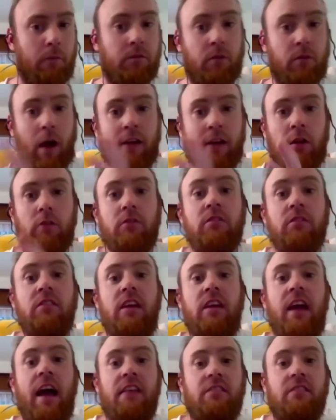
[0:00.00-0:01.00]
So I don't
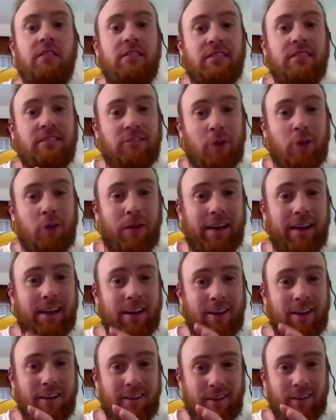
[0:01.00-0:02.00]
see it as a Stoic
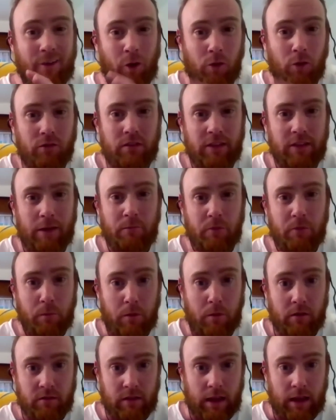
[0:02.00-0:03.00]
concept
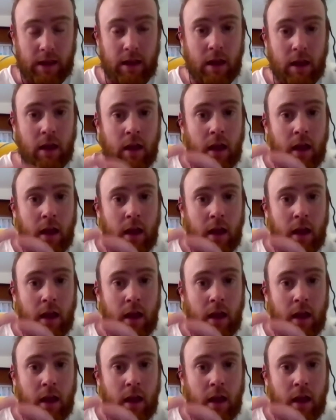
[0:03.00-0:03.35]
per se,